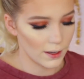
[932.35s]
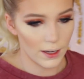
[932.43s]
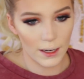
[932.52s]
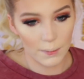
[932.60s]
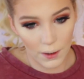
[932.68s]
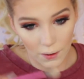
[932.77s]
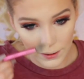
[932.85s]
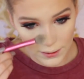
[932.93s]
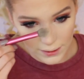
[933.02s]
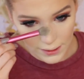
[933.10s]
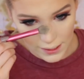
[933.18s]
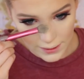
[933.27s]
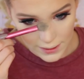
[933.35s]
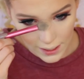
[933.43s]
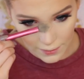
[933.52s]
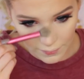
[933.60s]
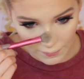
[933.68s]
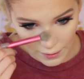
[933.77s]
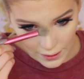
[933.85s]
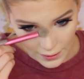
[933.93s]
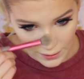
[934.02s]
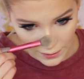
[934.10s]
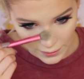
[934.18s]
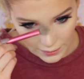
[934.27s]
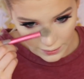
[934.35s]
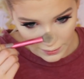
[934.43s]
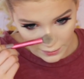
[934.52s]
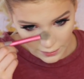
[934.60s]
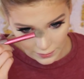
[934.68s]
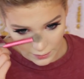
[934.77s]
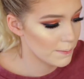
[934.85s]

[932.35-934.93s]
and I'm going to dust that right here.